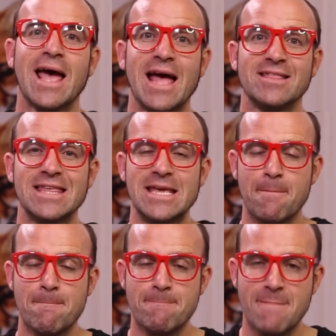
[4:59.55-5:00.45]
at the
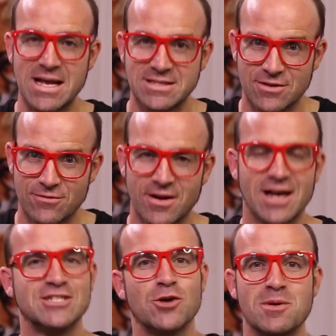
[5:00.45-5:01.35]
massive
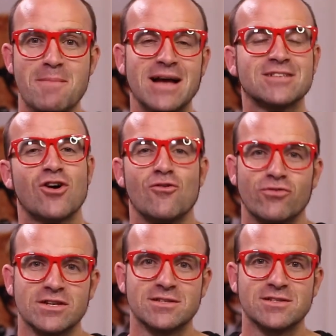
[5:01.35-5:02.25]
Adobe Max
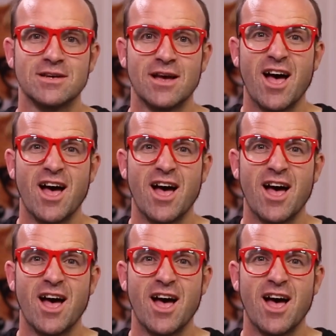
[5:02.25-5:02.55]
conference.